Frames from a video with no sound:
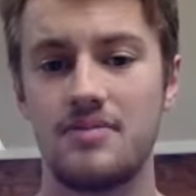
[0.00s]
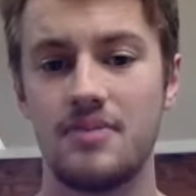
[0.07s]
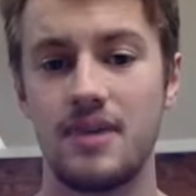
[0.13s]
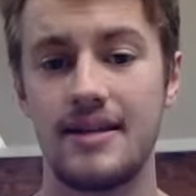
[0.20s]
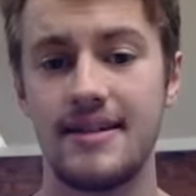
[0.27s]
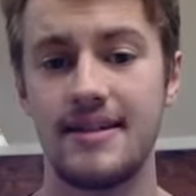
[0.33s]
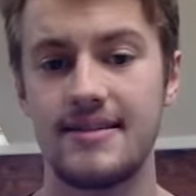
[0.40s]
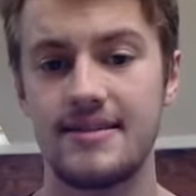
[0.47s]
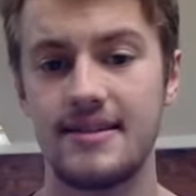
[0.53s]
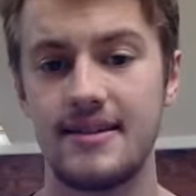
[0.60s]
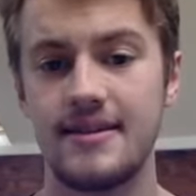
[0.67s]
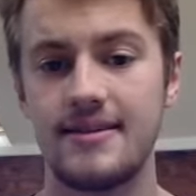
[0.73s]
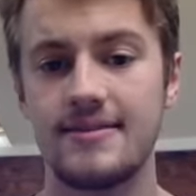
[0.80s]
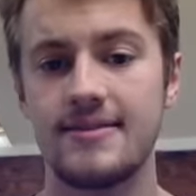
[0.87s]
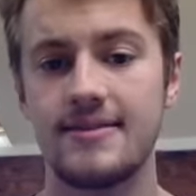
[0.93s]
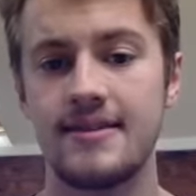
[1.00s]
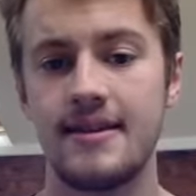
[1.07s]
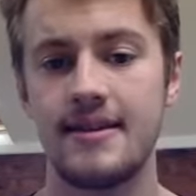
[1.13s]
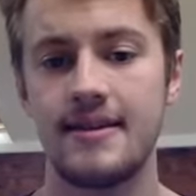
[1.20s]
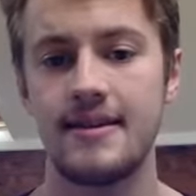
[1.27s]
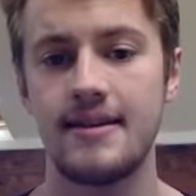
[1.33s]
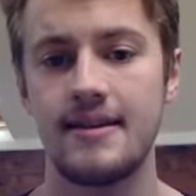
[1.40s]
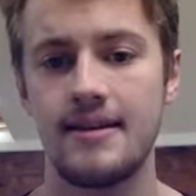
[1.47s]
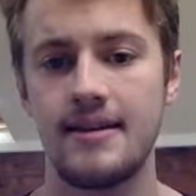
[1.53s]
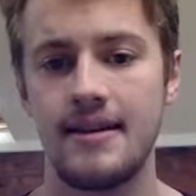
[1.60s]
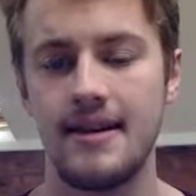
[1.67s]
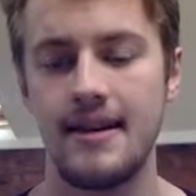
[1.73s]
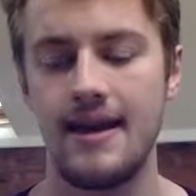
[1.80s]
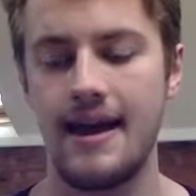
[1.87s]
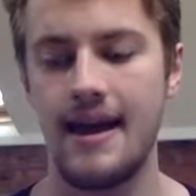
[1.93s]
my identities,
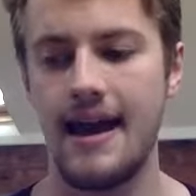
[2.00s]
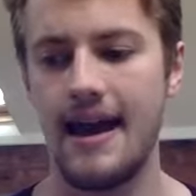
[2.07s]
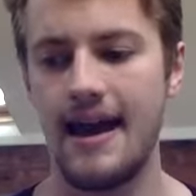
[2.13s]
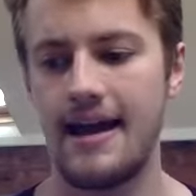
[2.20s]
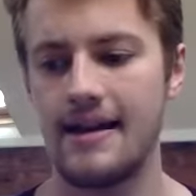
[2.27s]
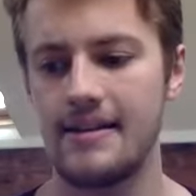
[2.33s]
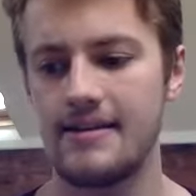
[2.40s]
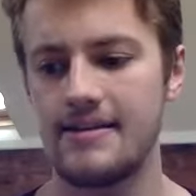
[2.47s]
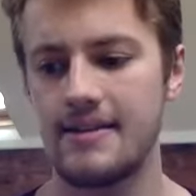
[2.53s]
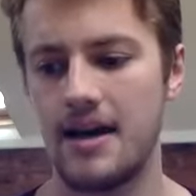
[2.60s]
and